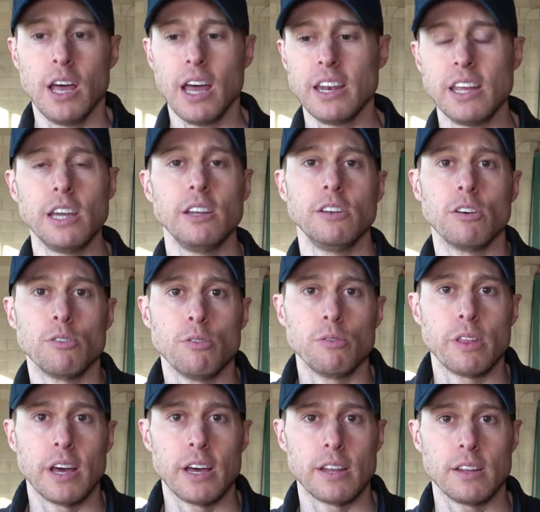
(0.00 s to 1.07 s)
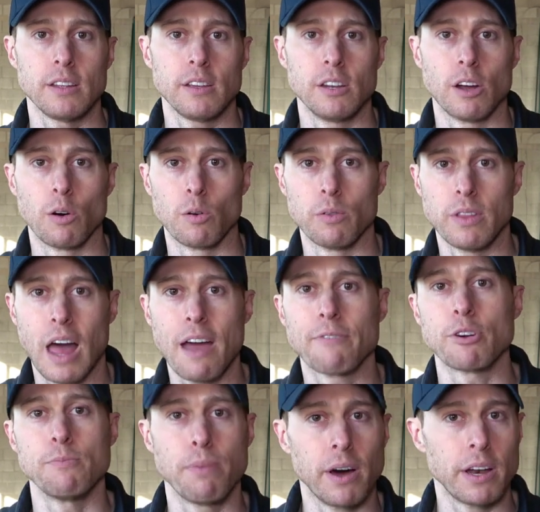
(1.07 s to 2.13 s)
and he knew that, you know,
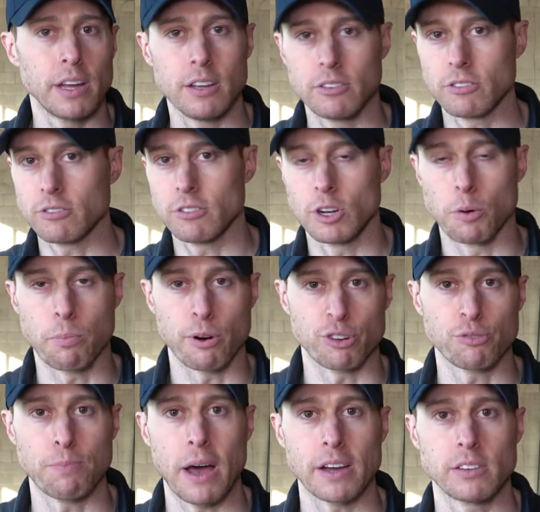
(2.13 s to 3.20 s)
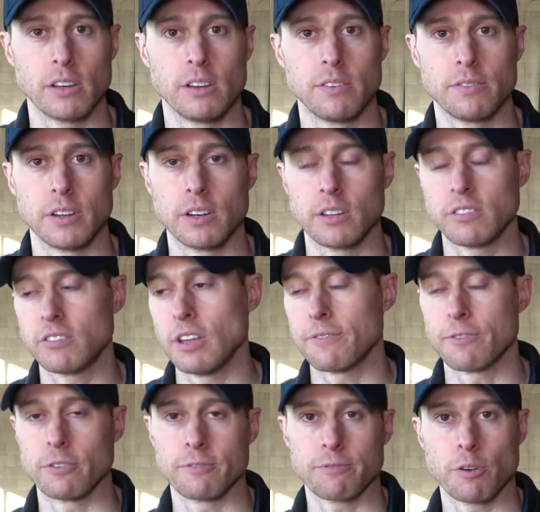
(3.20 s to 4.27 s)
everybody's, you know, perspective and it's
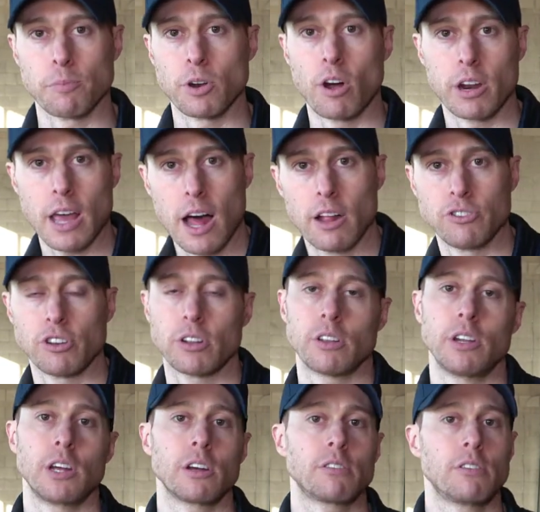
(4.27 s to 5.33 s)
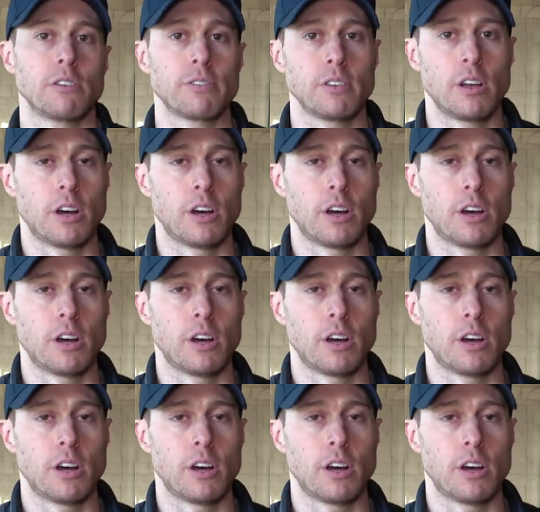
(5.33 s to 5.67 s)
different from an audiology clinic to,